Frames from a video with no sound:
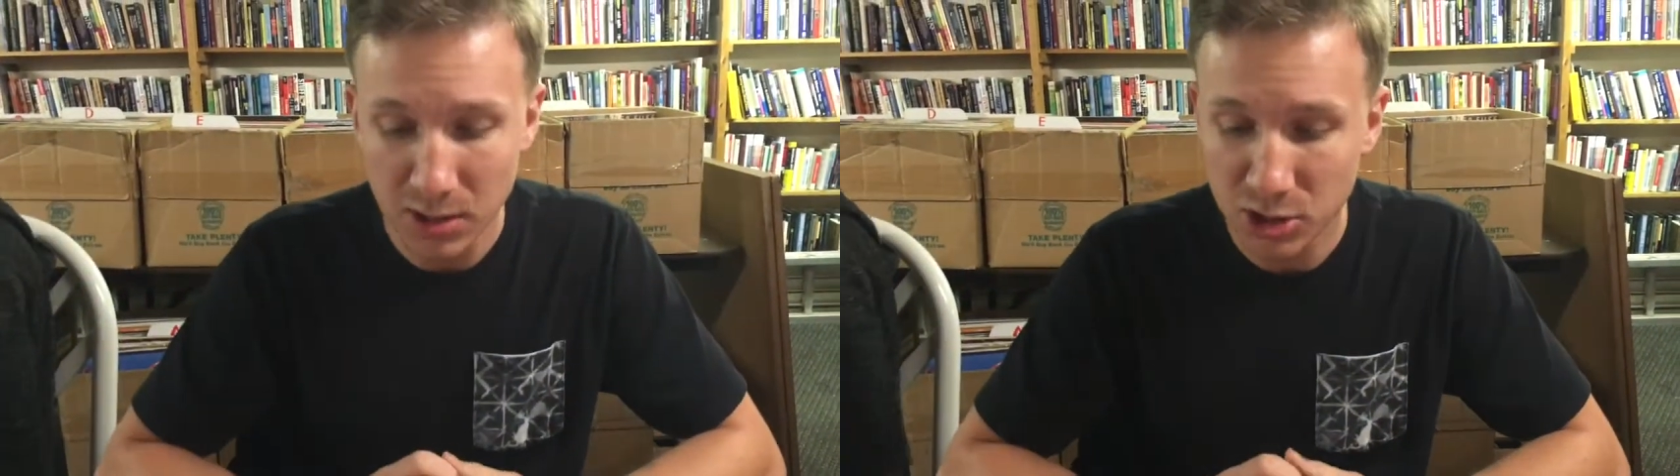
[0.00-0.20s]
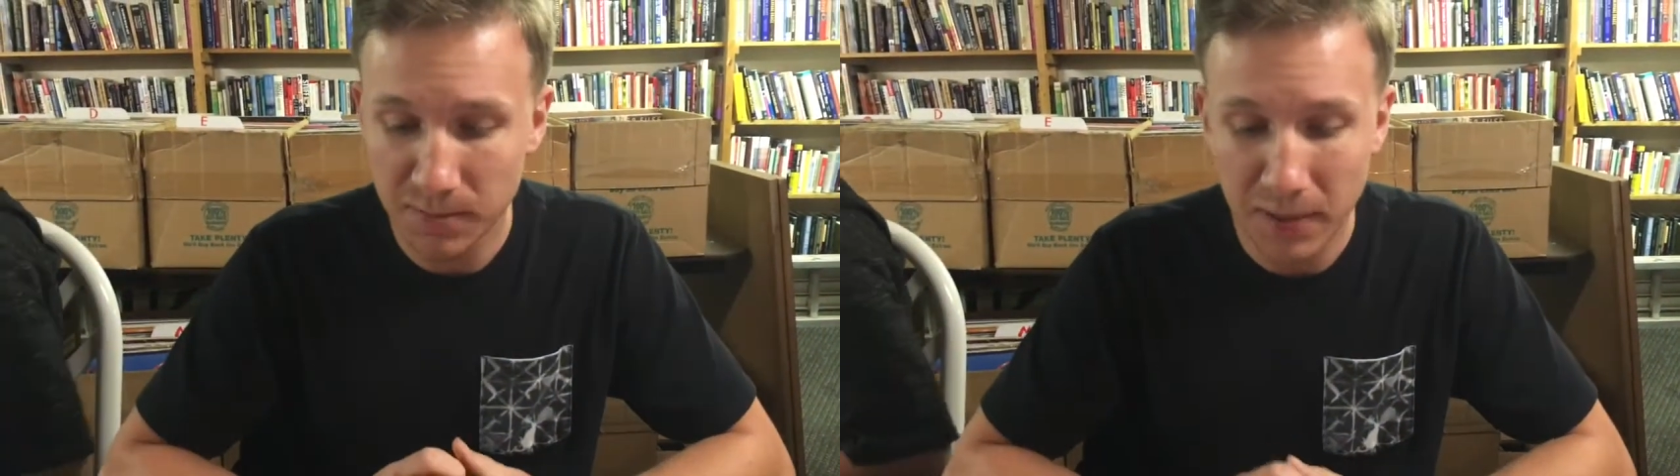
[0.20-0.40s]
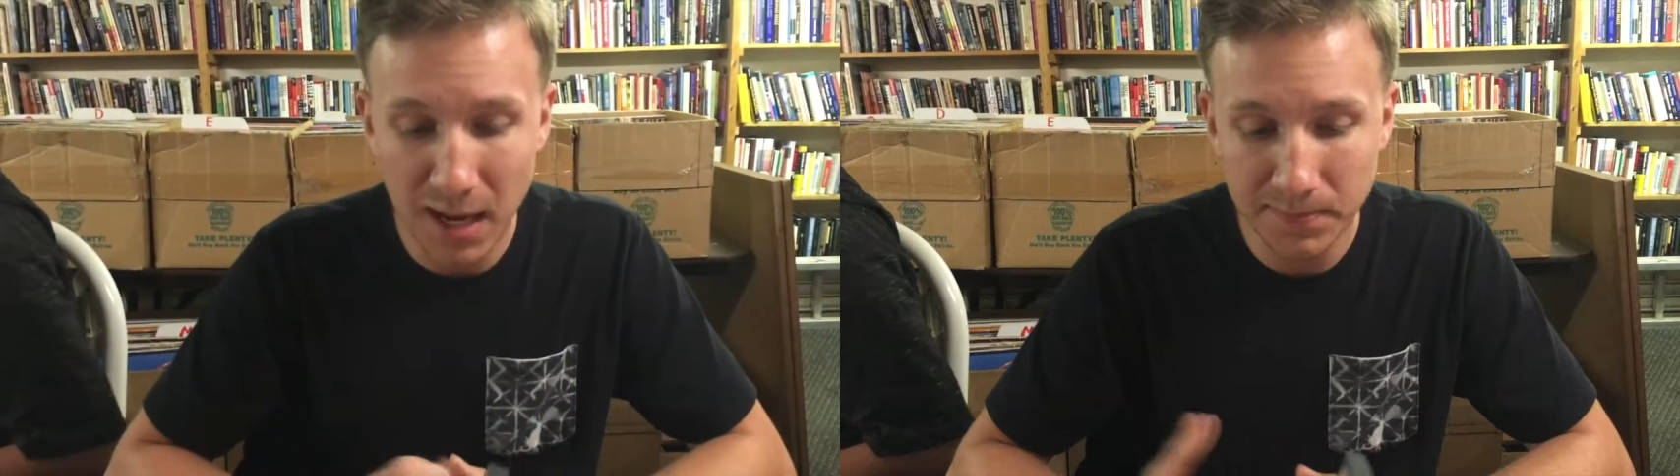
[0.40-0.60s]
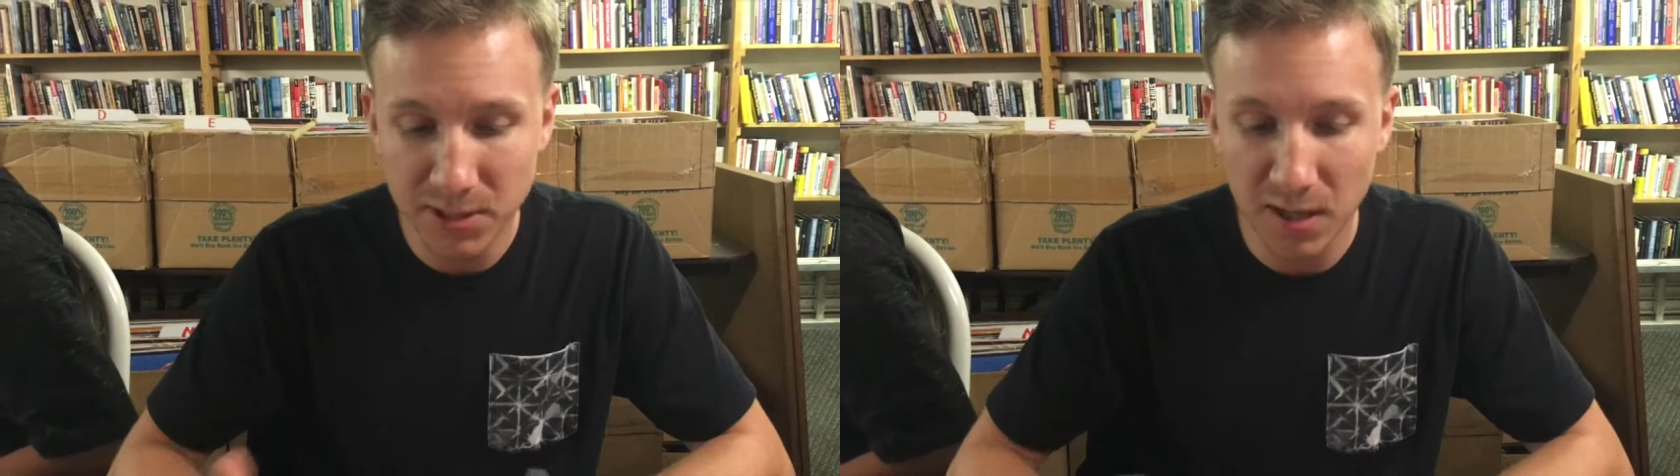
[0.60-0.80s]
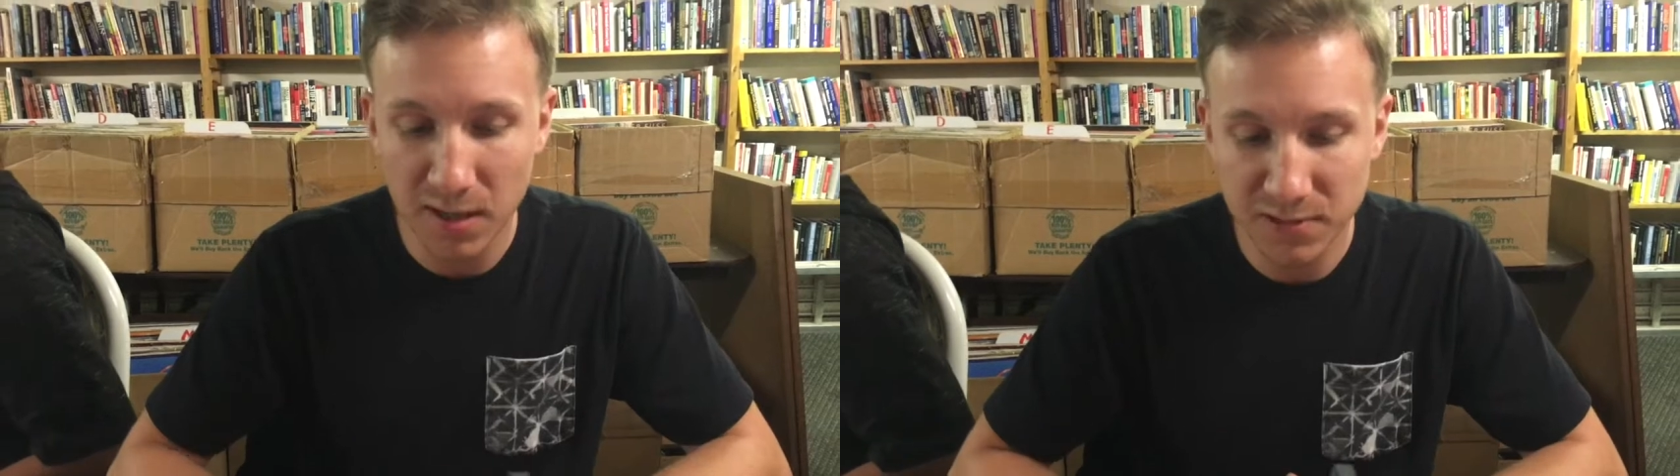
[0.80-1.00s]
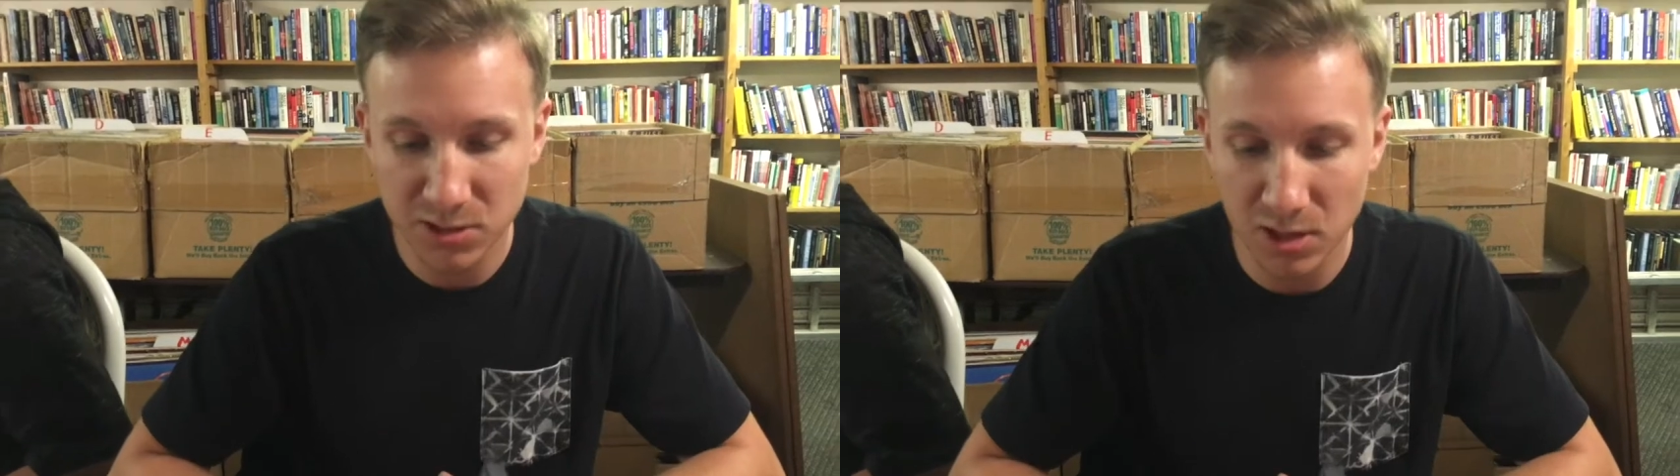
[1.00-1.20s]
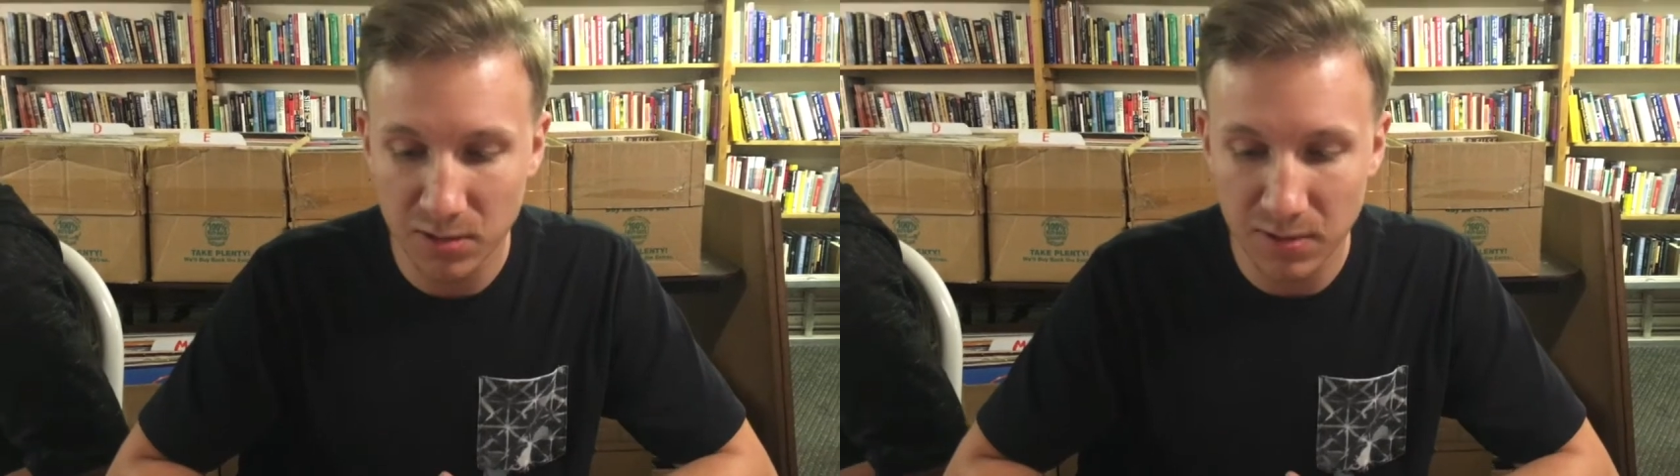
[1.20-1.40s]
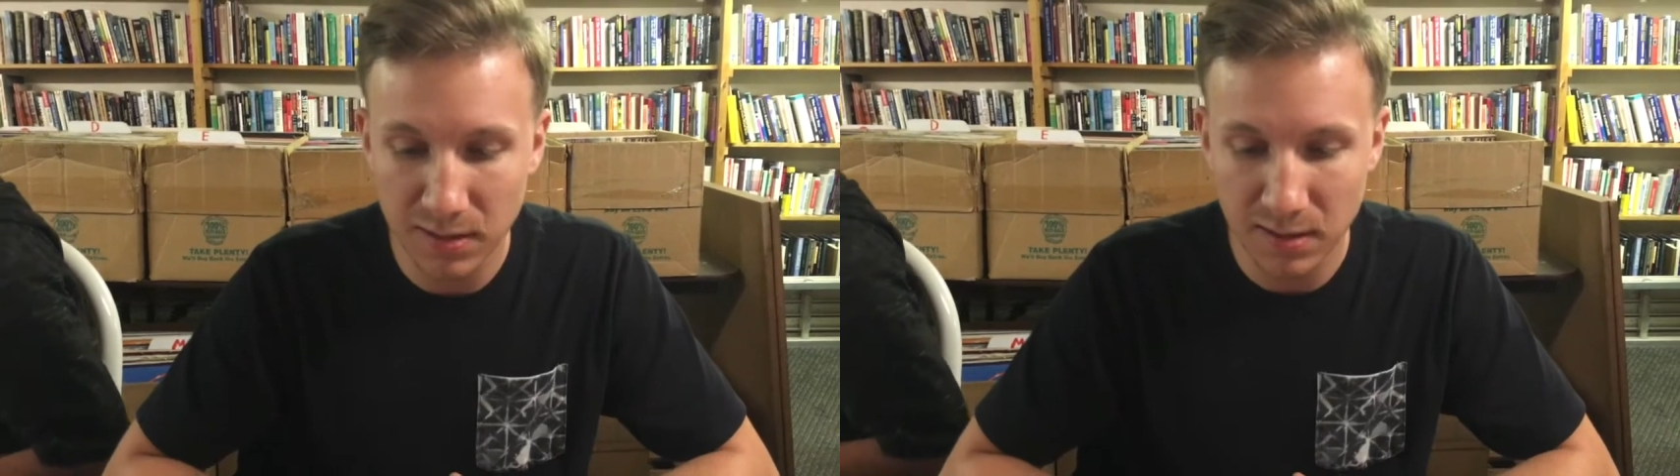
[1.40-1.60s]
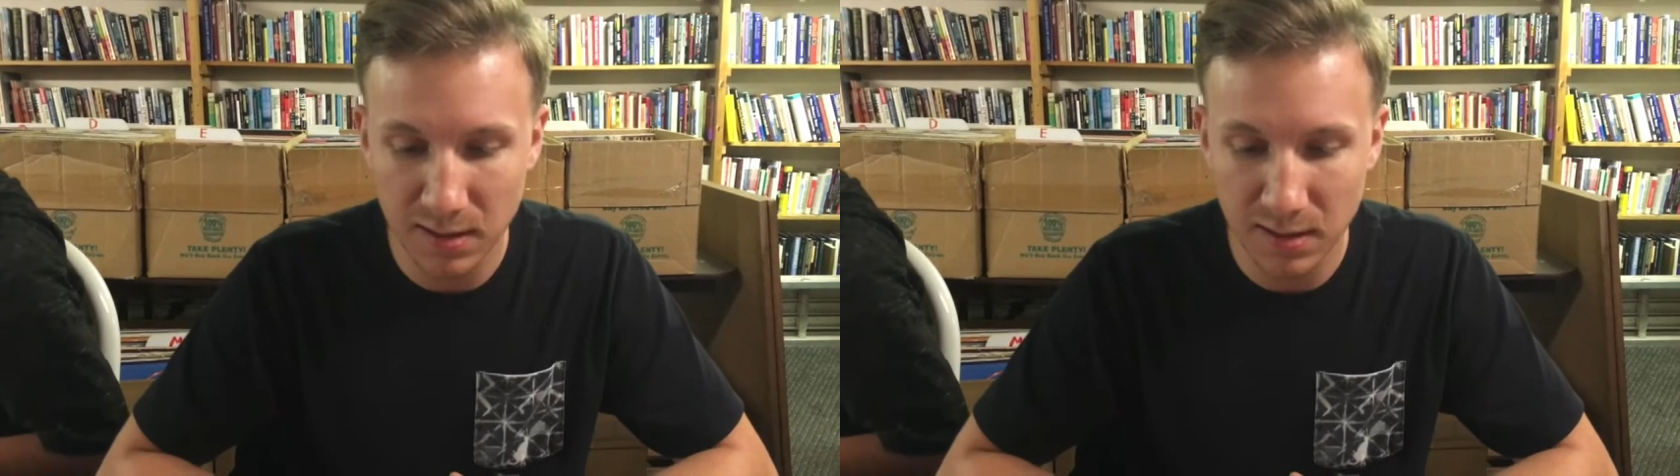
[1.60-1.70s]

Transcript: She popped off, started with